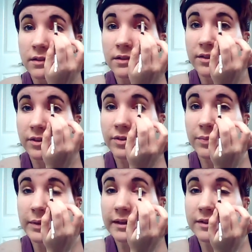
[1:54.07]

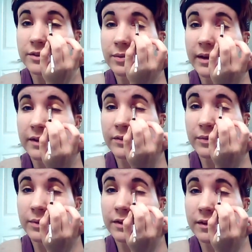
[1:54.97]
Considering we got two
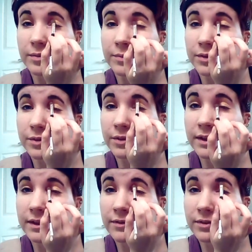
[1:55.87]
eyes and we like them to look
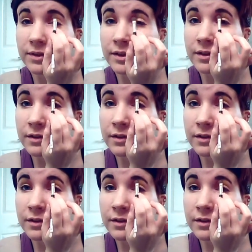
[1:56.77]
even.